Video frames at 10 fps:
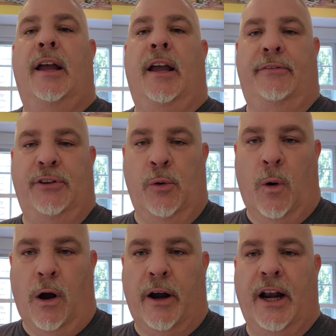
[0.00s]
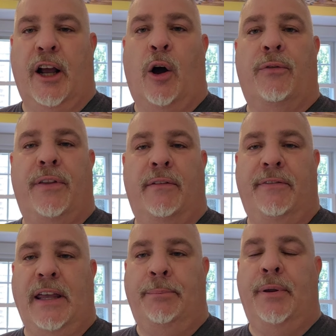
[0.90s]
if you are going to go for the
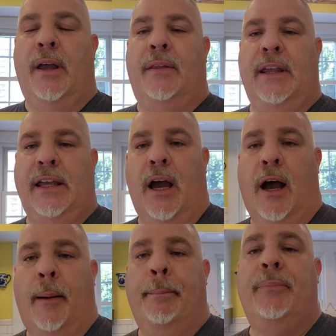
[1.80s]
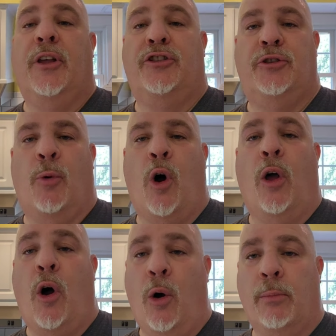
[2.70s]
Veep, the um, the
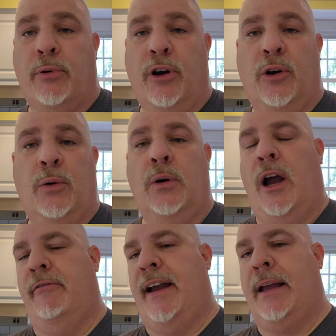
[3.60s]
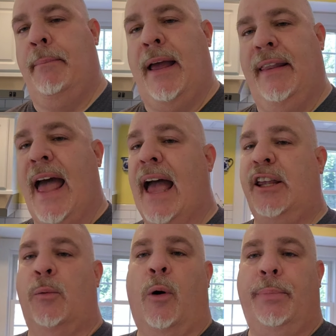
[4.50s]
small homebrew, I recommend
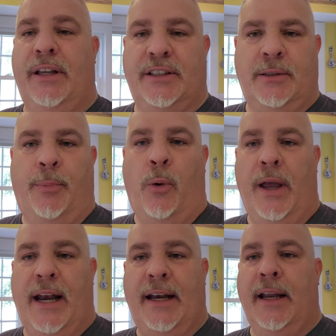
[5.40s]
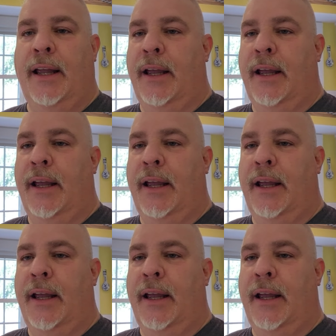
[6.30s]
that. You won't be disappointed.